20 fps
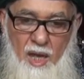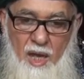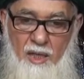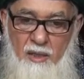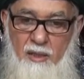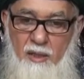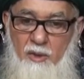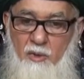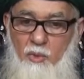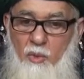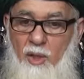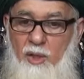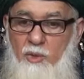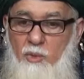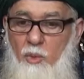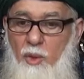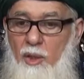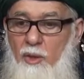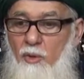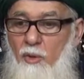And it
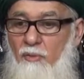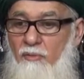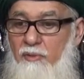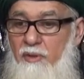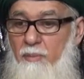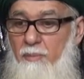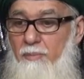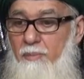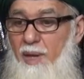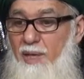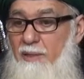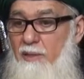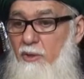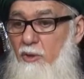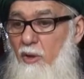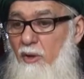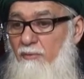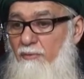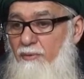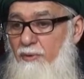was one of the
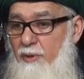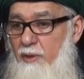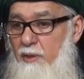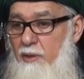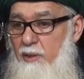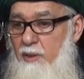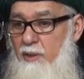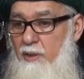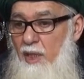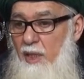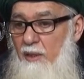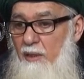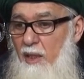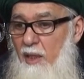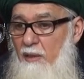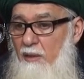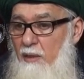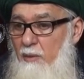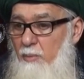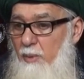best conferences
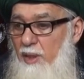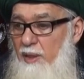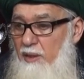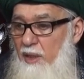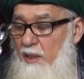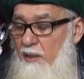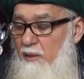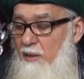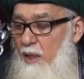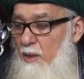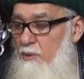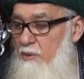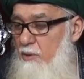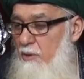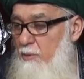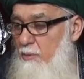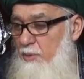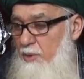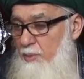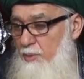attended by
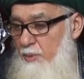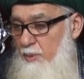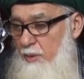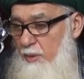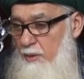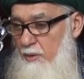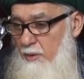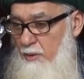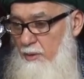10,000 people.